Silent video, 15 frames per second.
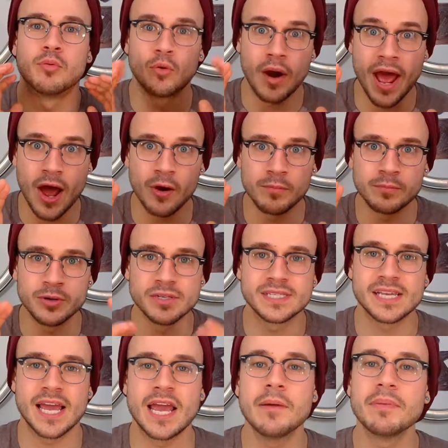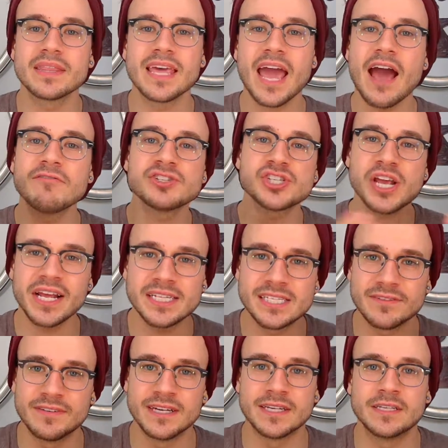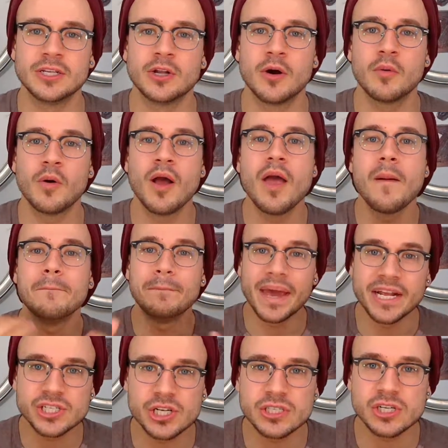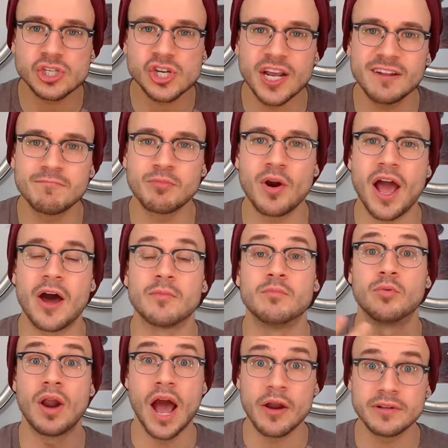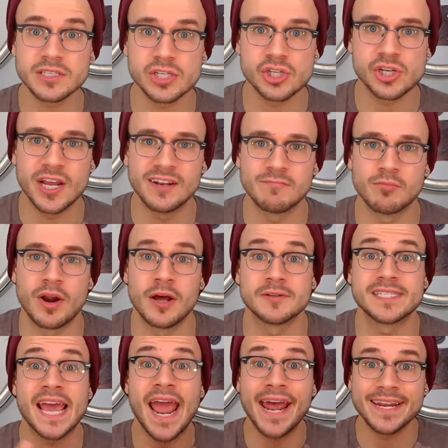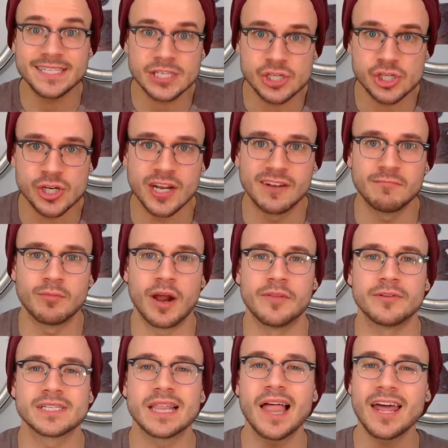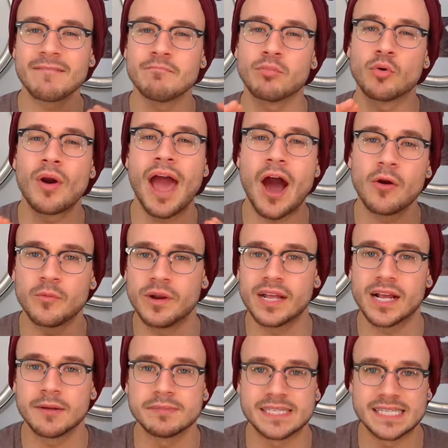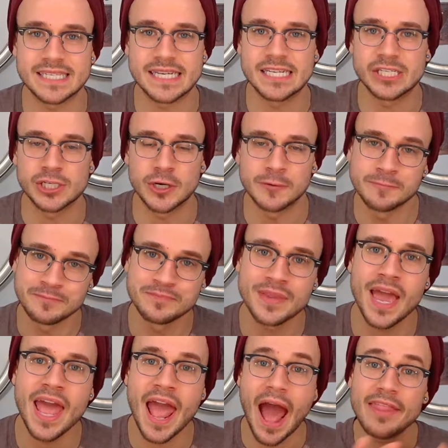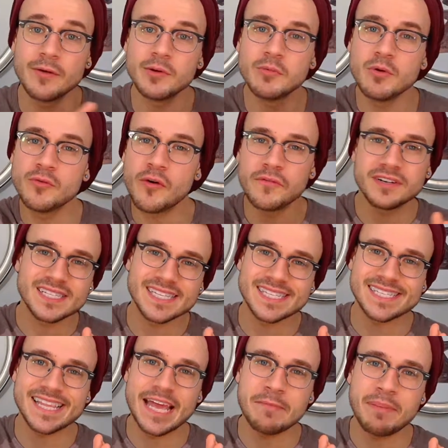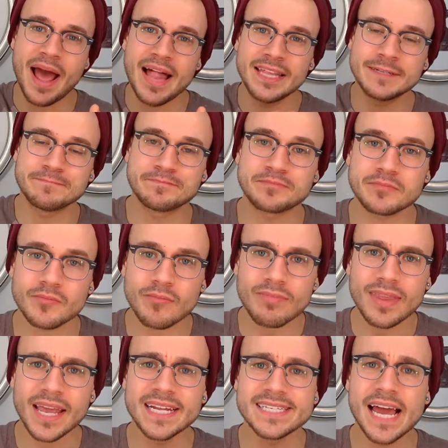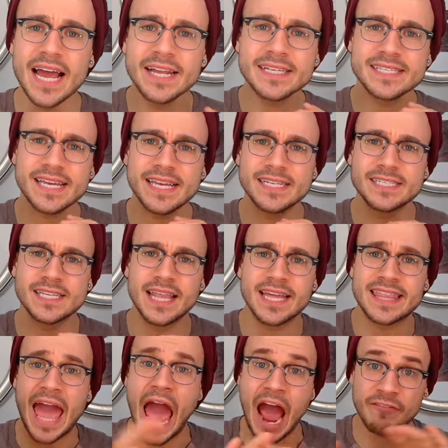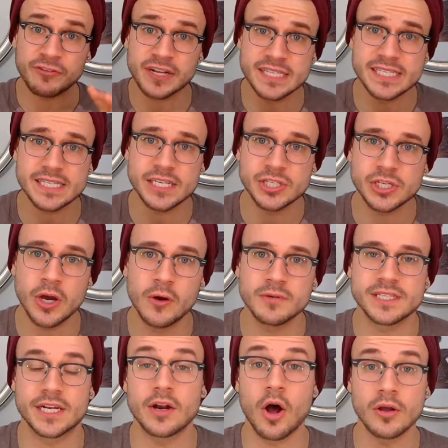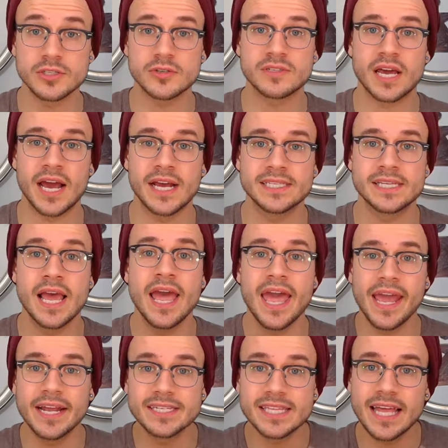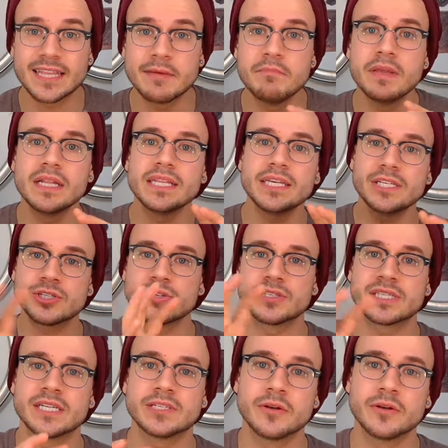brown per se, but they have shades of it. You know, beige is a shade of brown, brown is a shade of brown, tan is a shade of brown. There's a lot of brown when it comes to skin tone. And then when you move over to the slate palette, it ties into like the African skin tones, and it also ties into like the Middle Eastern